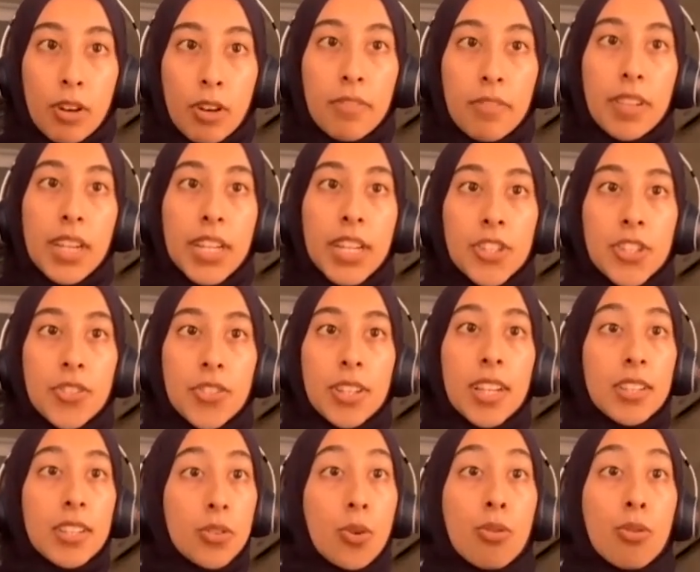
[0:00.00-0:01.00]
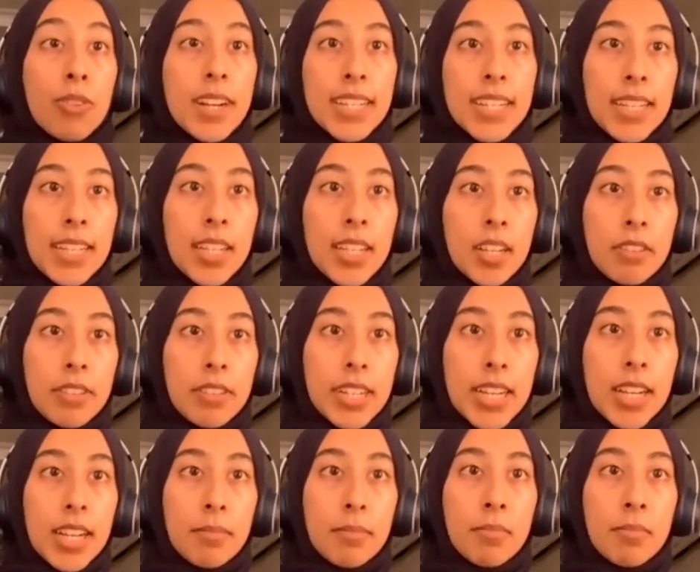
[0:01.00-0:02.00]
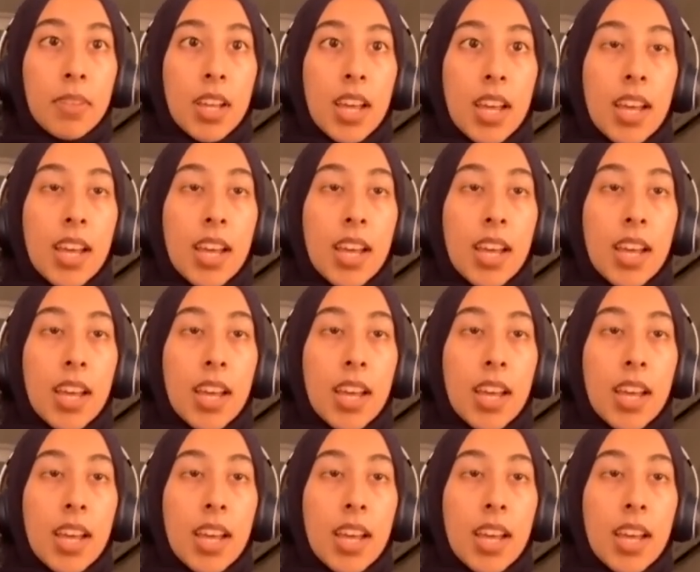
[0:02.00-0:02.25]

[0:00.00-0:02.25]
of the history that's already in the curriculum.